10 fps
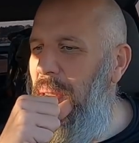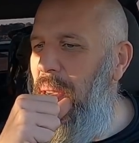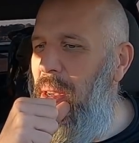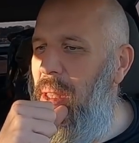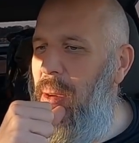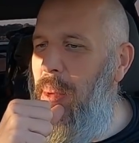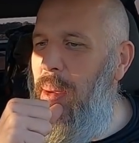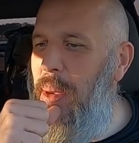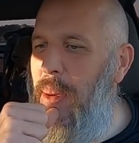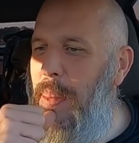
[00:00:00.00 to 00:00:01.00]
Well, there
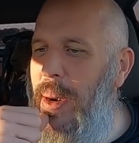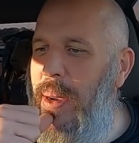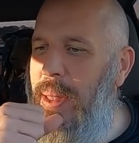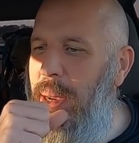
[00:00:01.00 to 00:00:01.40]
might be a park